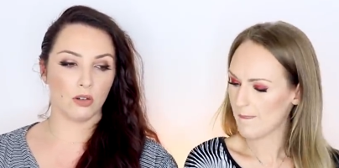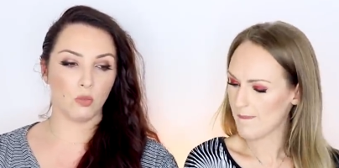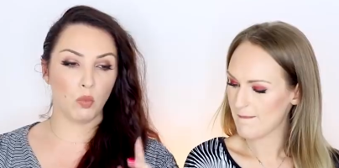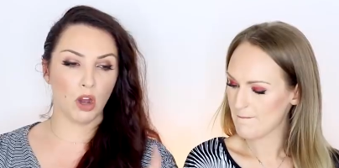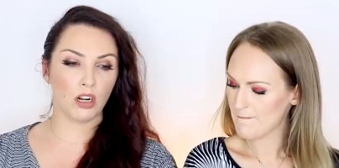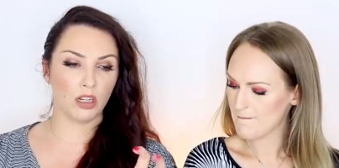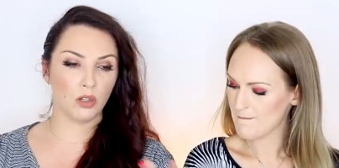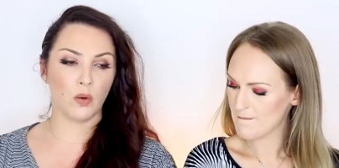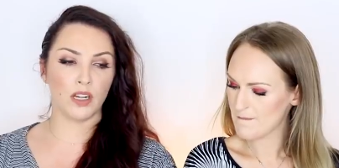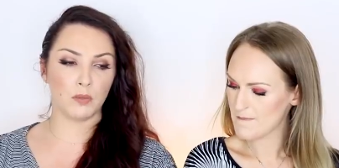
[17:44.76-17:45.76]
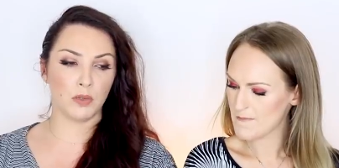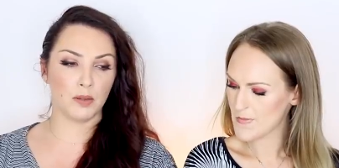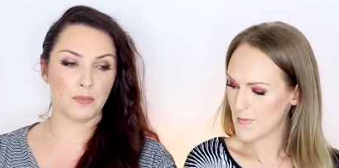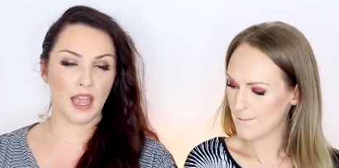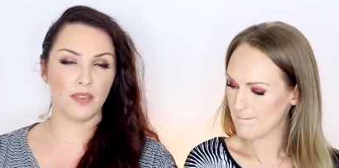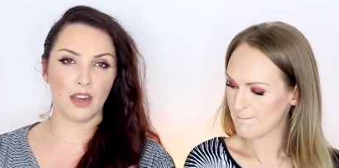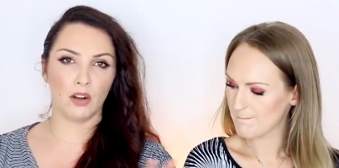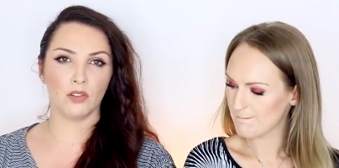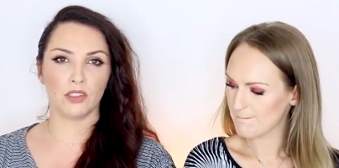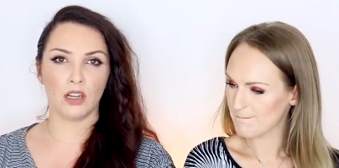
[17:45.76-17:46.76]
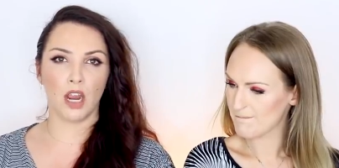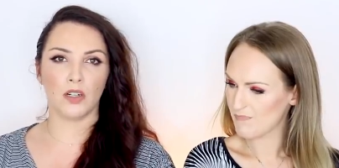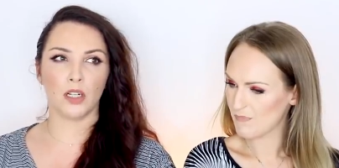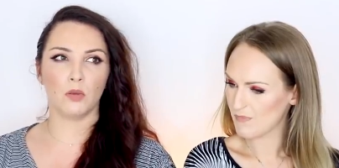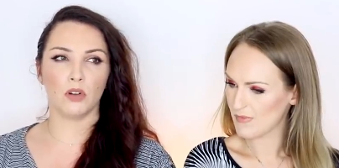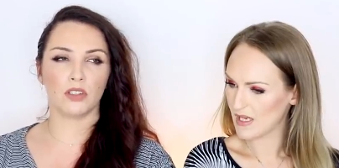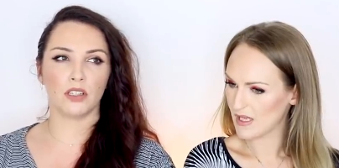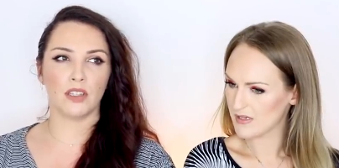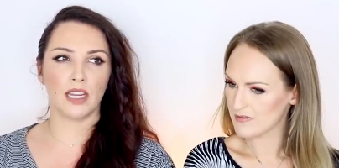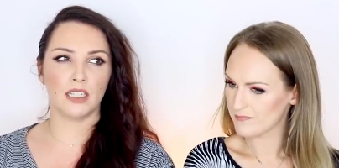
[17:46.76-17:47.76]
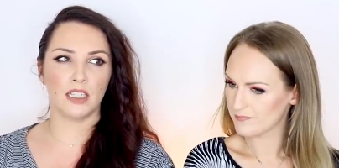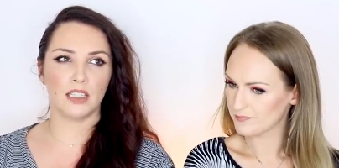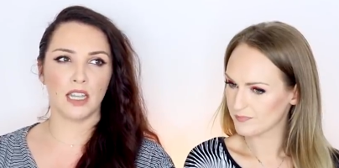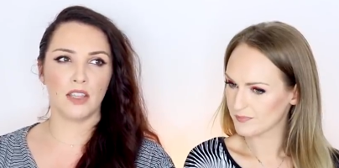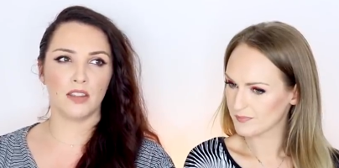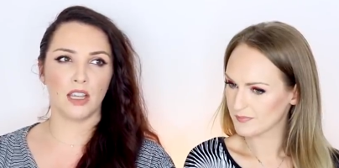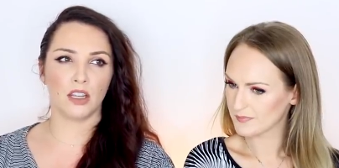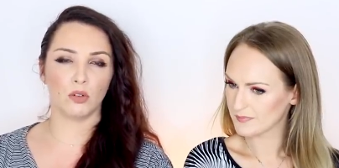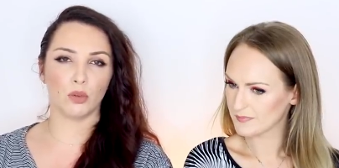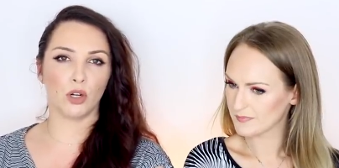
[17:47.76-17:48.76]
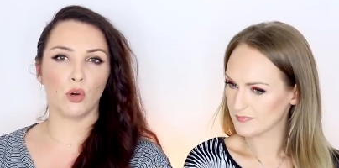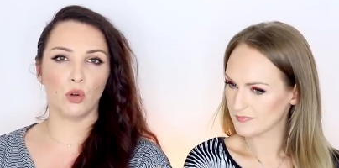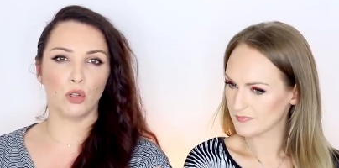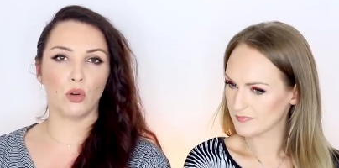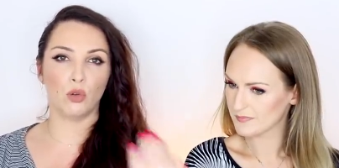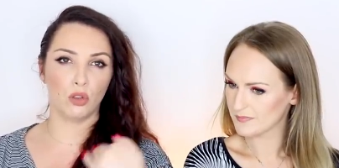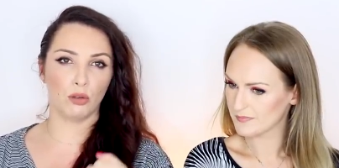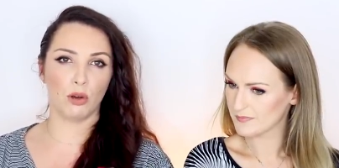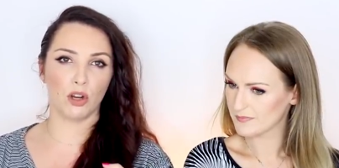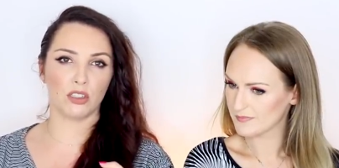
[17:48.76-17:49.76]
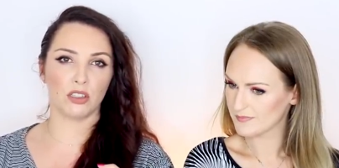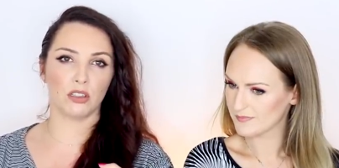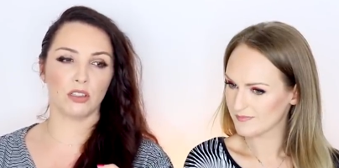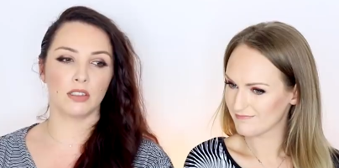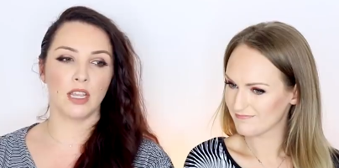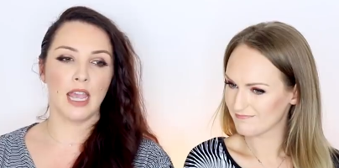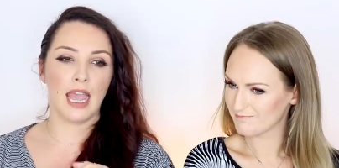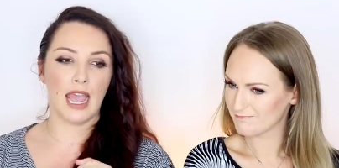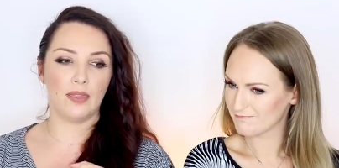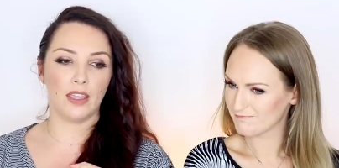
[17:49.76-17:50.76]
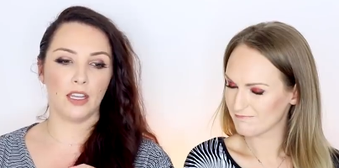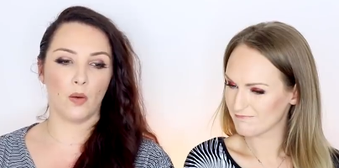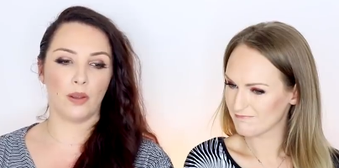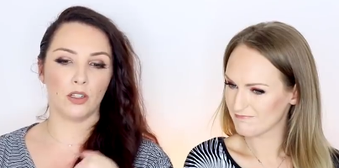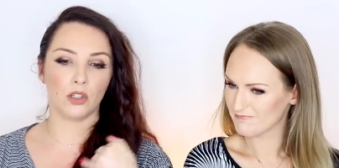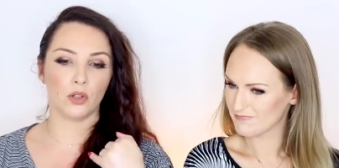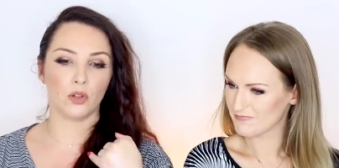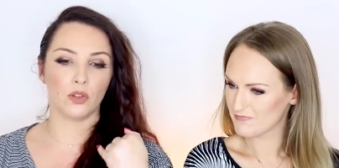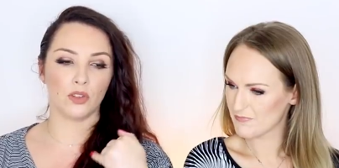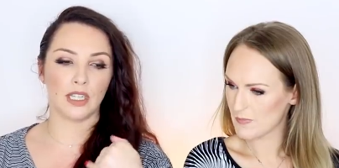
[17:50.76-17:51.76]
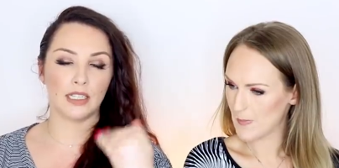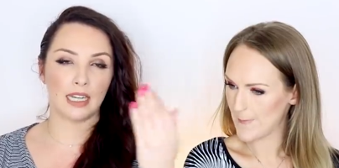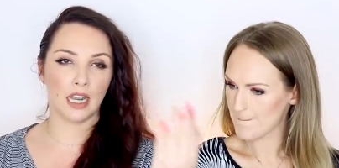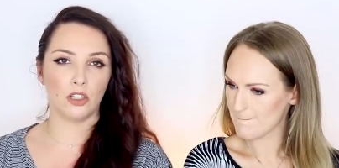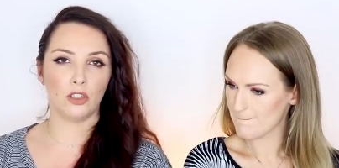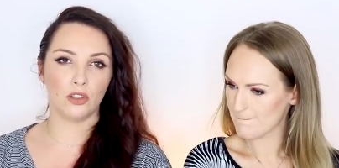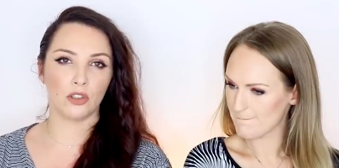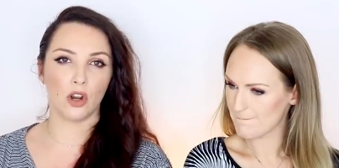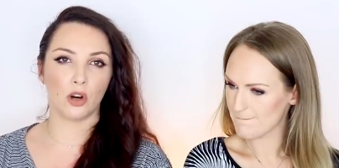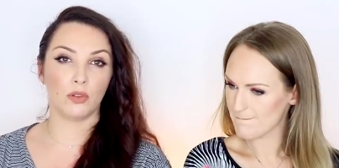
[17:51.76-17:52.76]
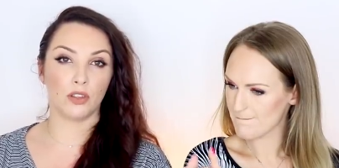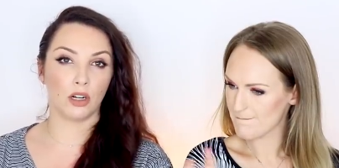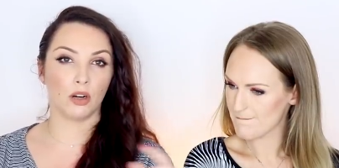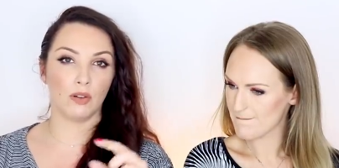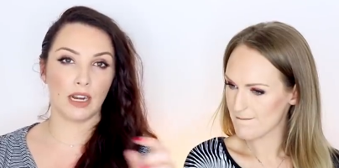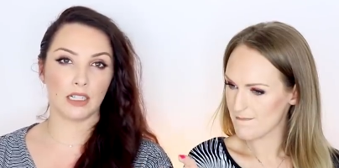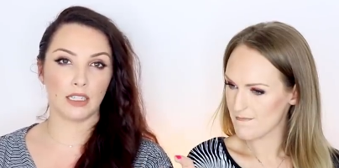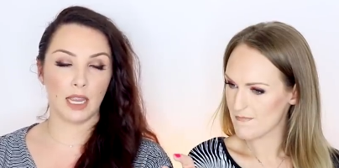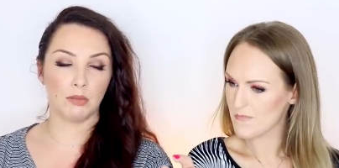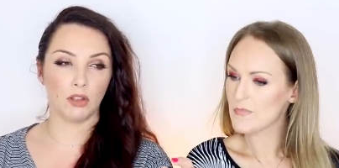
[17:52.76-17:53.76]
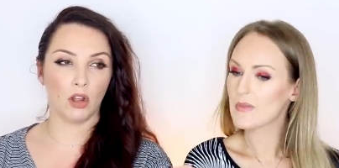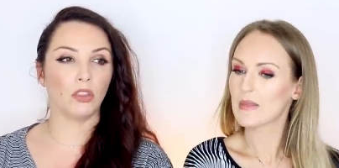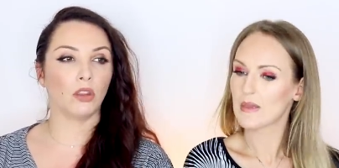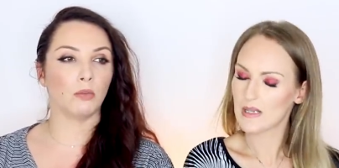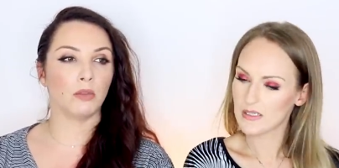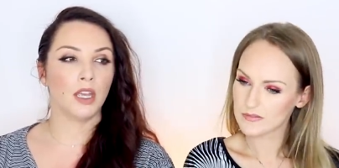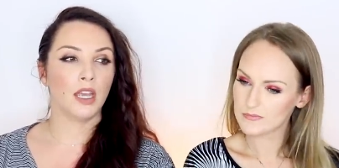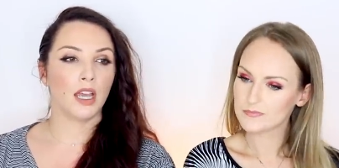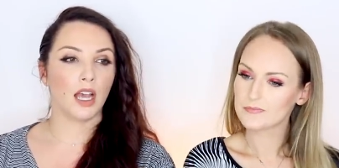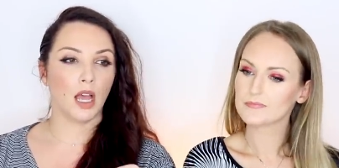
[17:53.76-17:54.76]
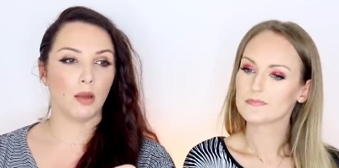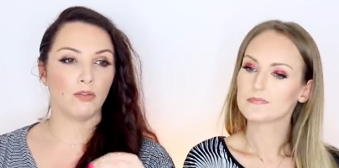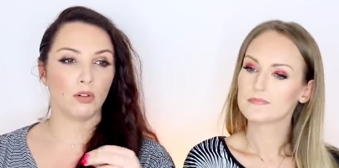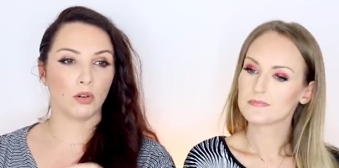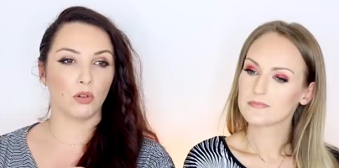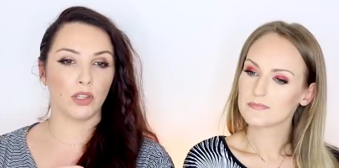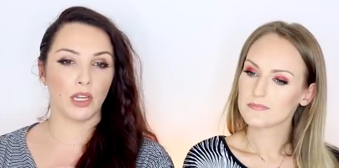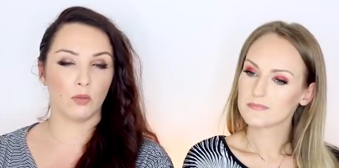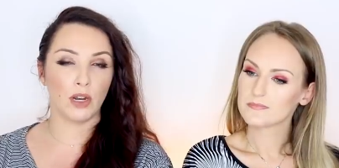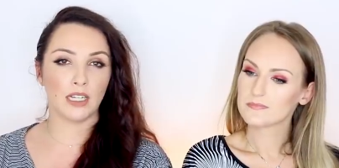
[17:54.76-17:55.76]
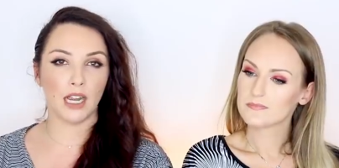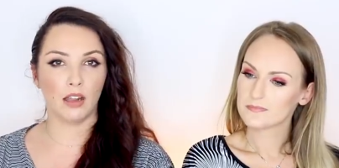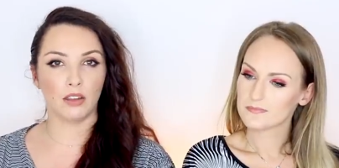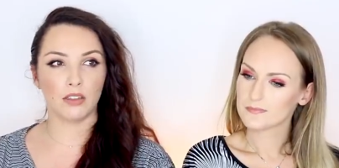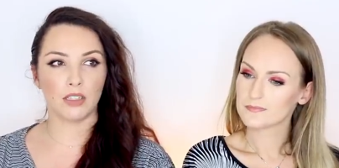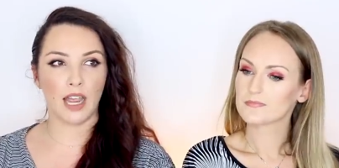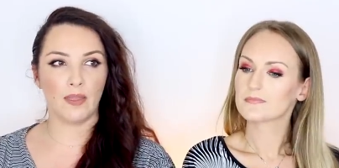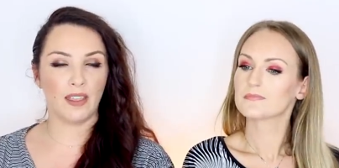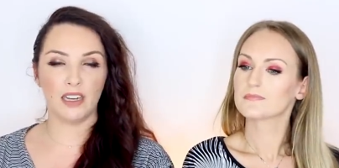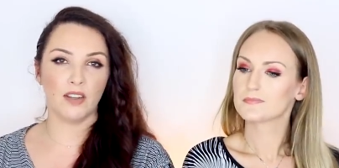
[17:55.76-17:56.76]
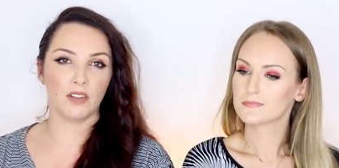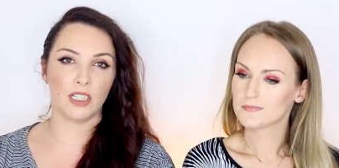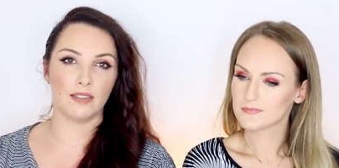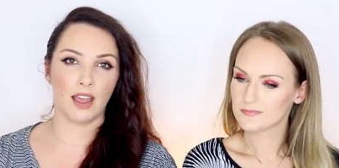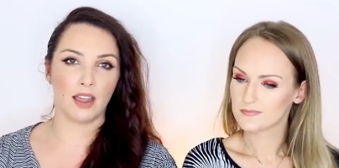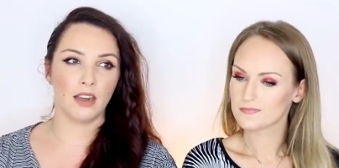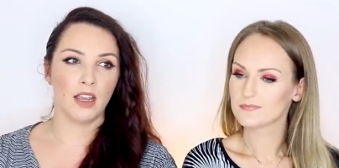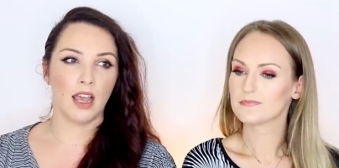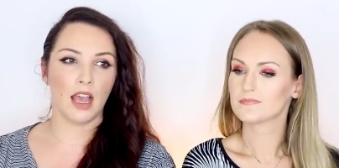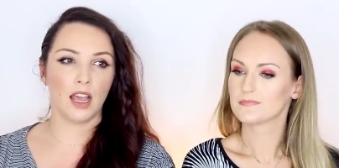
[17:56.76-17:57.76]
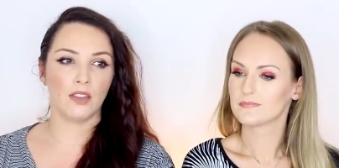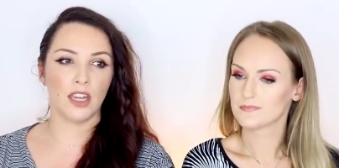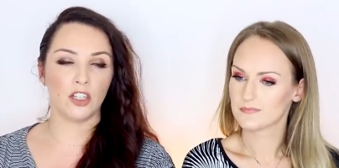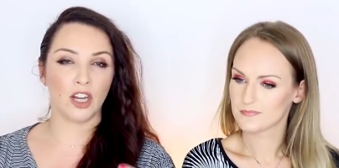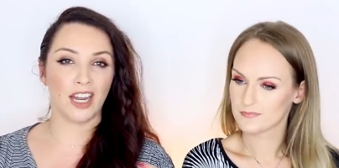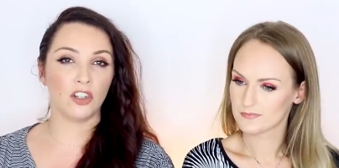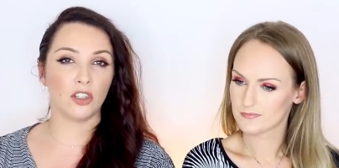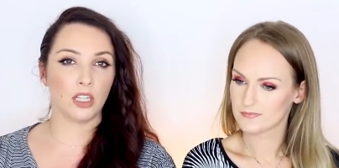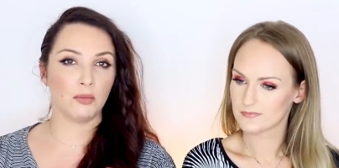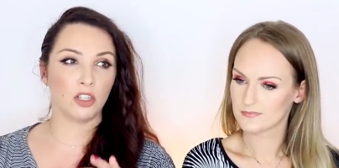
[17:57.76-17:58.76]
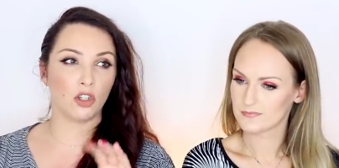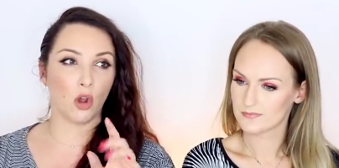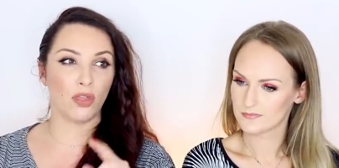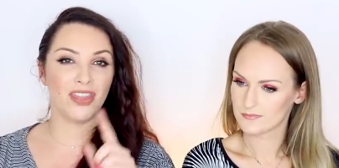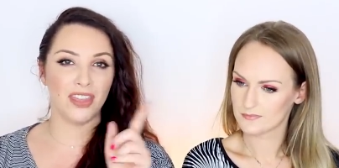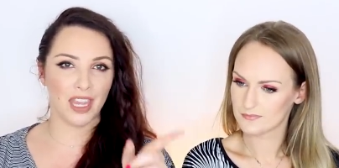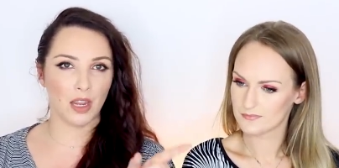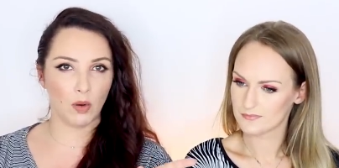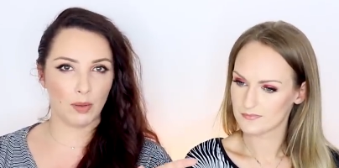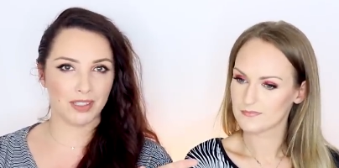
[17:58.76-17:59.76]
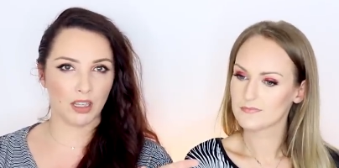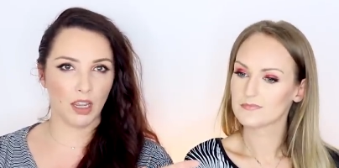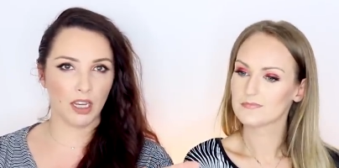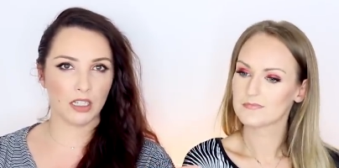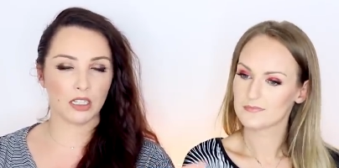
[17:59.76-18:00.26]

Speaker 1: what annoys me about that whole scenario was that they did say that they're going to recall all the boxes and they're going to send out new stock with the correct label on them uh, for all their retailers, and they never did that. Uh, they changed the image on their website,